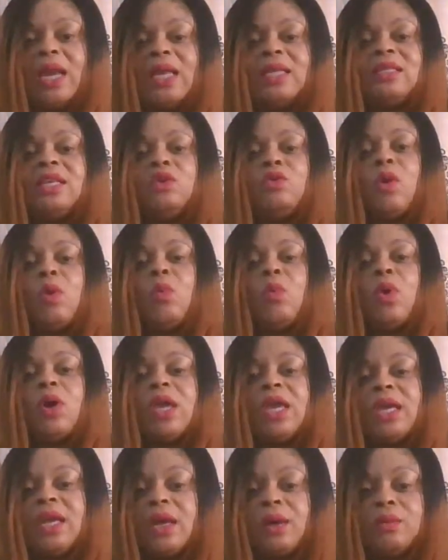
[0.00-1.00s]
Let's say you are
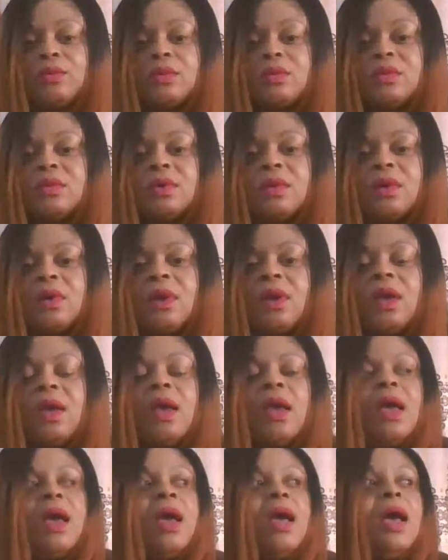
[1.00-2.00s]
walking out,
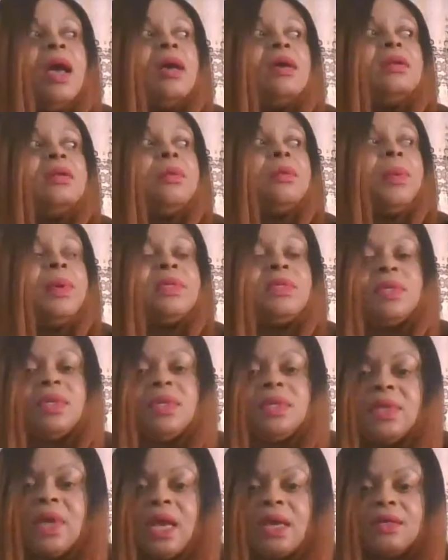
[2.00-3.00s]
and the person
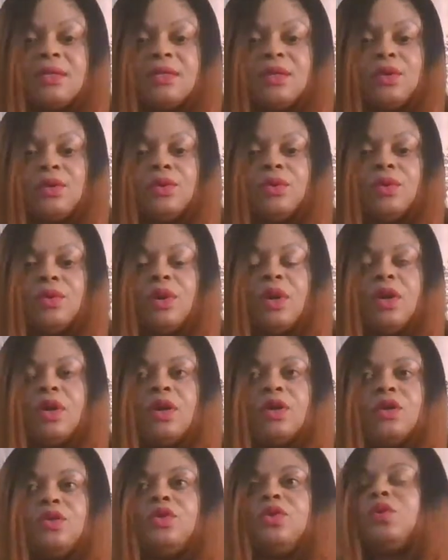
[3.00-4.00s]
is asking you,
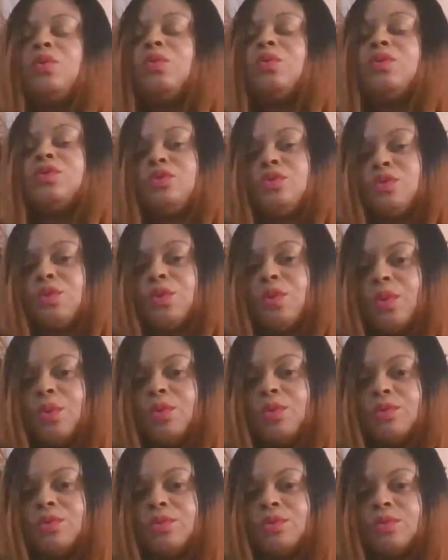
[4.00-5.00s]
do you want to go?
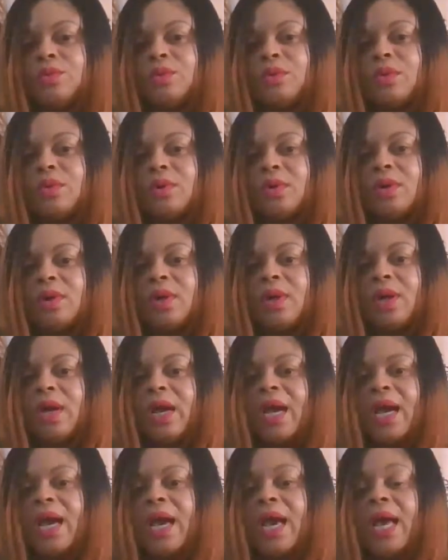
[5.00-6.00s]

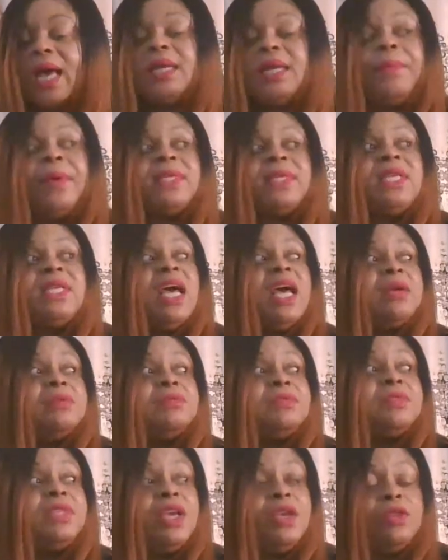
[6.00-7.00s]
And the person has
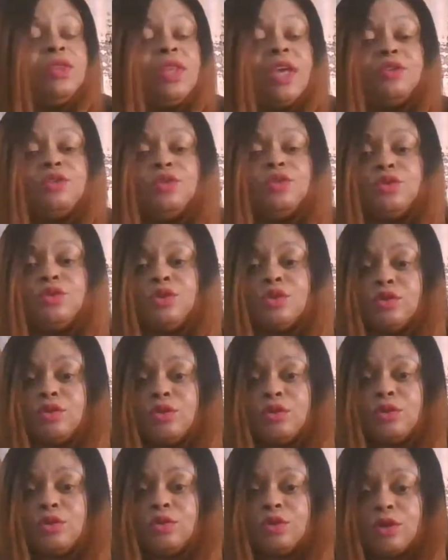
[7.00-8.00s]
seen that you
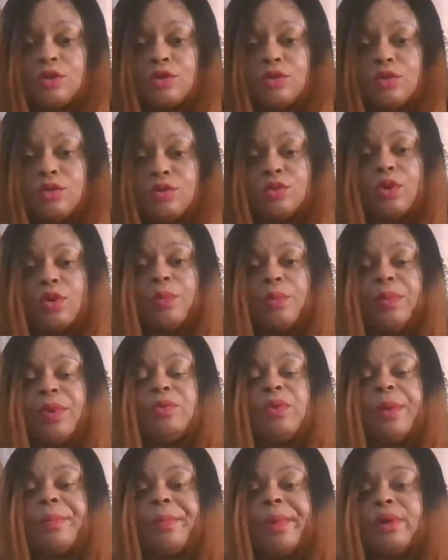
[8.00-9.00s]
just stood up and you're
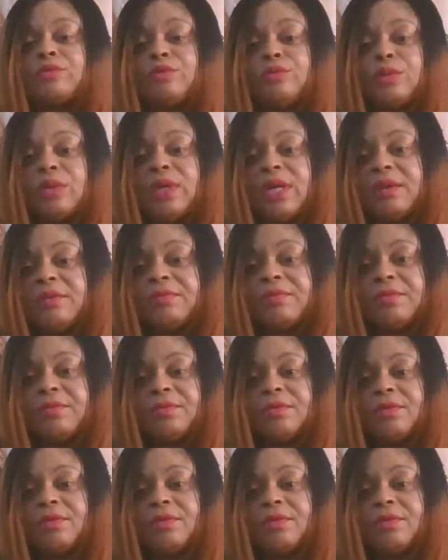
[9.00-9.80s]
about to leave.